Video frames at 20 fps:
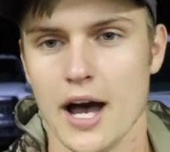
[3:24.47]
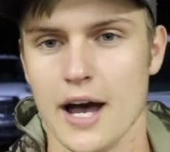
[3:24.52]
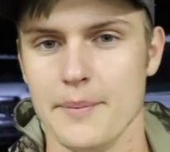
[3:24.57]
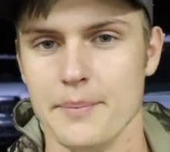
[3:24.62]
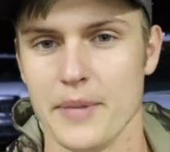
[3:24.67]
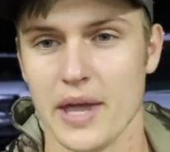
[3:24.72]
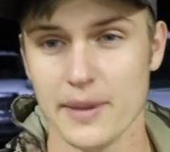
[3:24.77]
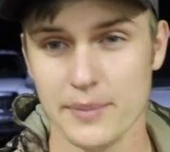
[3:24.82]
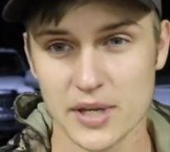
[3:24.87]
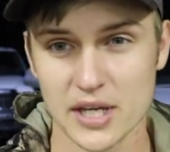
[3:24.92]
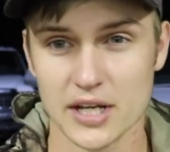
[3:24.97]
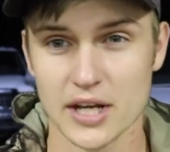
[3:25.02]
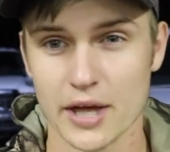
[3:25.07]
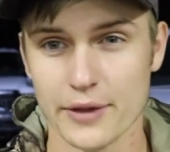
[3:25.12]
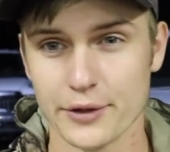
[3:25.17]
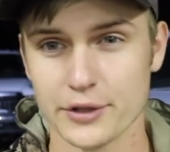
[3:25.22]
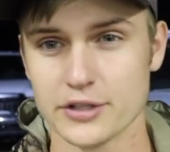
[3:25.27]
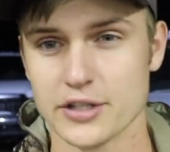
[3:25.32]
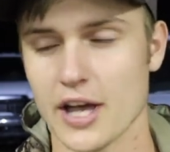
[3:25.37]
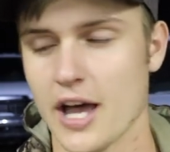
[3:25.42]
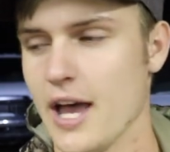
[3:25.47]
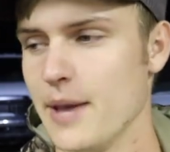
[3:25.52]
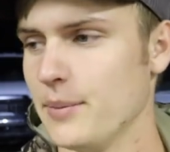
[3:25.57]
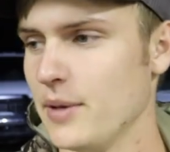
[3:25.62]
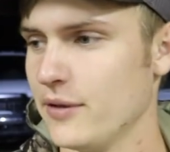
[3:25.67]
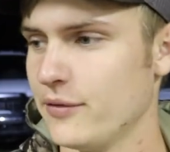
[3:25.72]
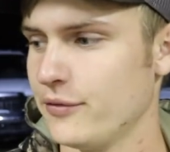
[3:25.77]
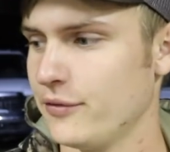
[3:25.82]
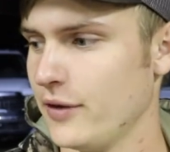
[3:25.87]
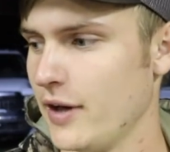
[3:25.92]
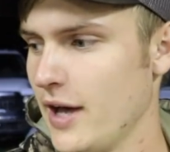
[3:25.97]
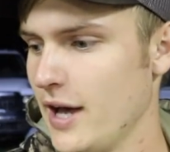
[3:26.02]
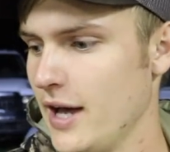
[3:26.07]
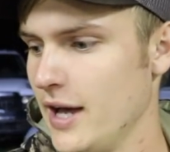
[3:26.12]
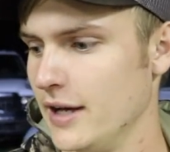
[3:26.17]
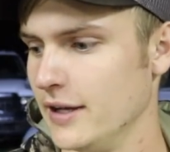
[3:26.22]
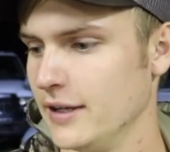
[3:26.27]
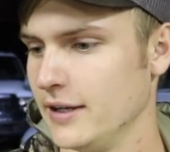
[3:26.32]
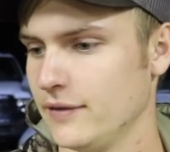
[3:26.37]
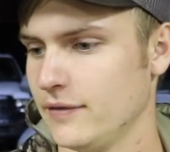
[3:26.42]
maybe another time, if
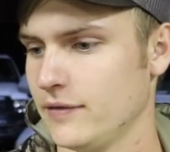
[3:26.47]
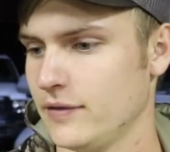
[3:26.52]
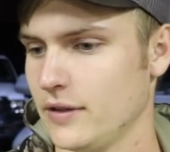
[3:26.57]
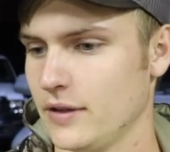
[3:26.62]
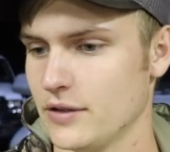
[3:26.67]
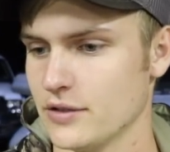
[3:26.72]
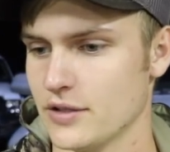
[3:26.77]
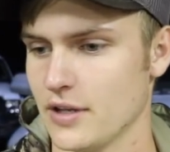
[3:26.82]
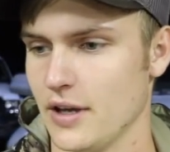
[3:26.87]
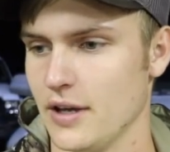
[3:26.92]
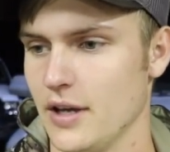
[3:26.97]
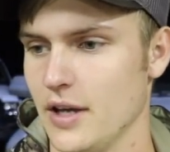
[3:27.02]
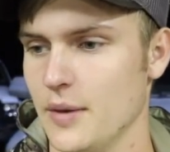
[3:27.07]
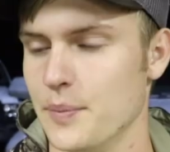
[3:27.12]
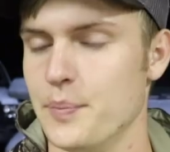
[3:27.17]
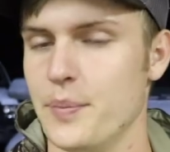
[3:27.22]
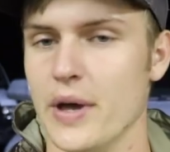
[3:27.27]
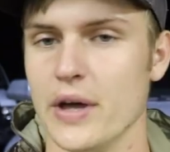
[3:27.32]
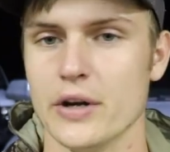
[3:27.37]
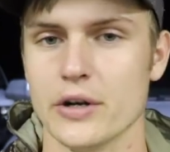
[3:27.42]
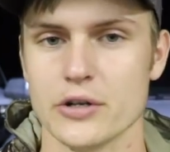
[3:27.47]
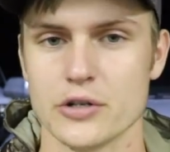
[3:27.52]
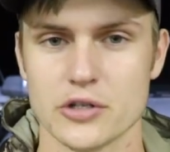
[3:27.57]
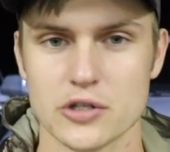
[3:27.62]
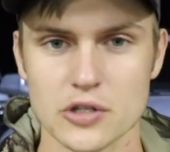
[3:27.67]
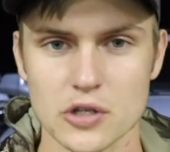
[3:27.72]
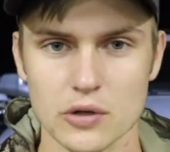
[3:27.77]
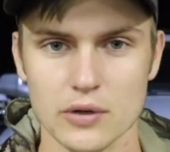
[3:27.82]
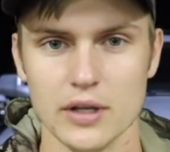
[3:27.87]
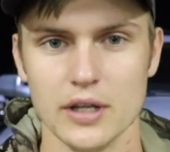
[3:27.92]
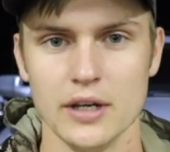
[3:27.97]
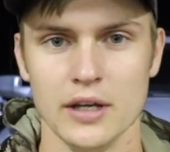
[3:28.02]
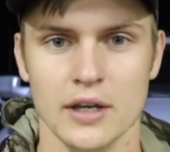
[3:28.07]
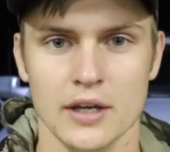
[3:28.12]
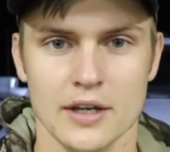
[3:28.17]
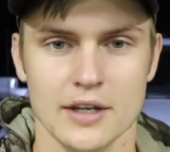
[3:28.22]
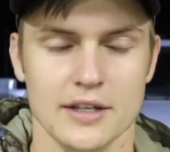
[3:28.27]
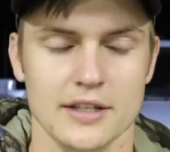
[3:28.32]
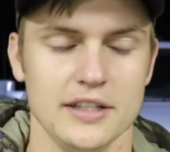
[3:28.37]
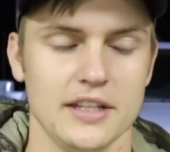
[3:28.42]
there's a better suited,
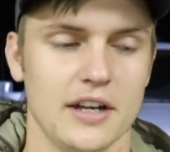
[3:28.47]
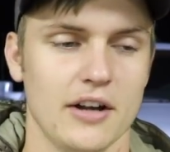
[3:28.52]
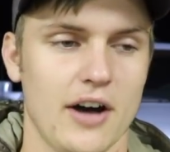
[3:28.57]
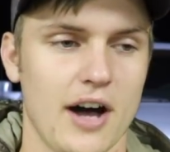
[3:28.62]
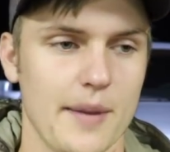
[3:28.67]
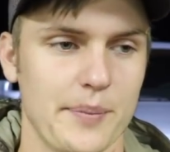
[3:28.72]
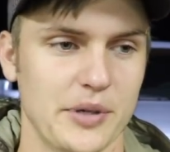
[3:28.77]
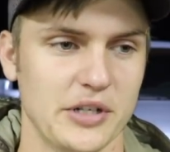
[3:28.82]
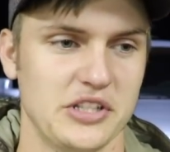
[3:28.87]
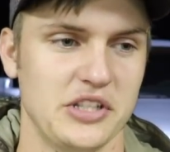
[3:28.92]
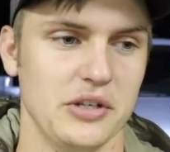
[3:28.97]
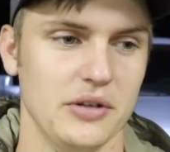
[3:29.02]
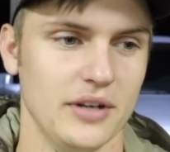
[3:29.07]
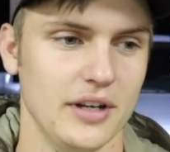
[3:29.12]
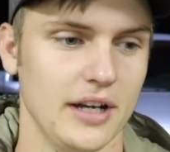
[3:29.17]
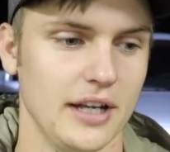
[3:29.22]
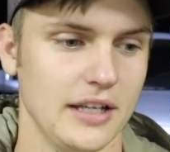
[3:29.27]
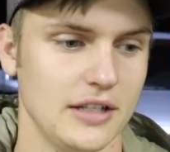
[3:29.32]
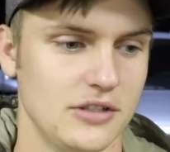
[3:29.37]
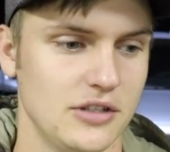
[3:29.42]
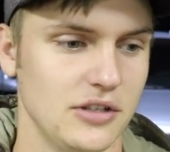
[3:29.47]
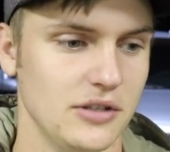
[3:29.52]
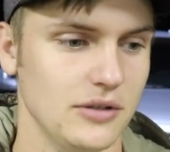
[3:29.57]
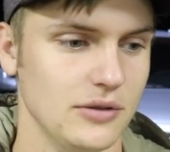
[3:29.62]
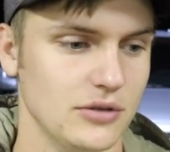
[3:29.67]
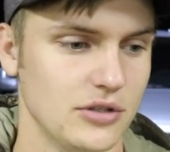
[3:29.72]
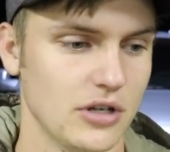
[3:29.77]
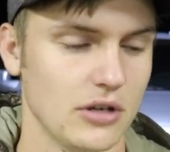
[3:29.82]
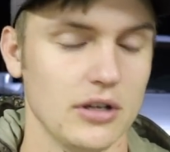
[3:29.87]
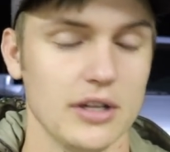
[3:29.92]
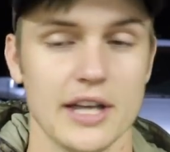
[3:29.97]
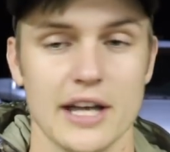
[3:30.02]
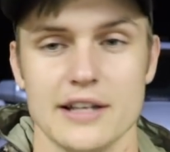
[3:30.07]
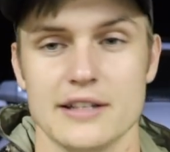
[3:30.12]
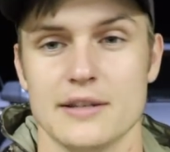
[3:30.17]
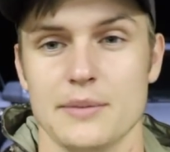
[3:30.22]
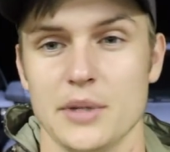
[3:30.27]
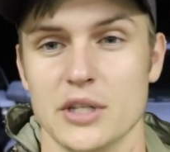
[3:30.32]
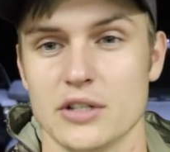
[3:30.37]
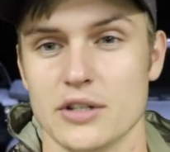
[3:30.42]
you know, opportunity to show you
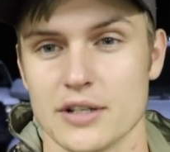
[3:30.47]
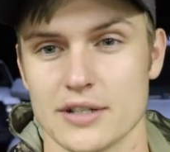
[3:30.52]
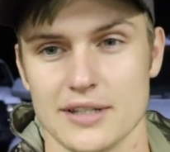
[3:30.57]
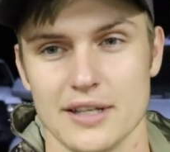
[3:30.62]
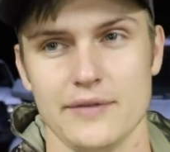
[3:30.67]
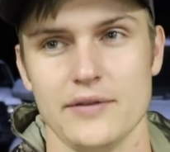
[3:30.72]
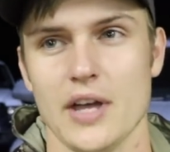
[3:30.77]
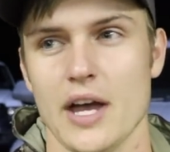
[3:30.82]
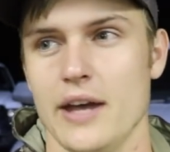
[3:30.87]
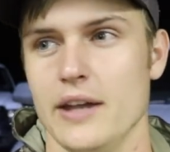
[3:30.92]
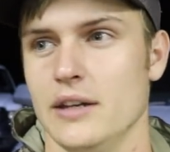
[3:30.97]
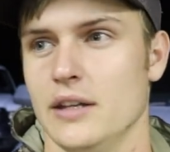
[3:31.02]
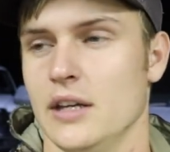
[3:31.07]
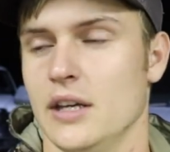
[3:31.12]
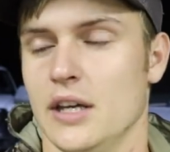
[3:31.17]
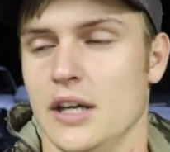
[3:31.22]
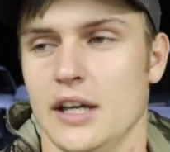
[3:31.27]
guys some of the trucks they've got.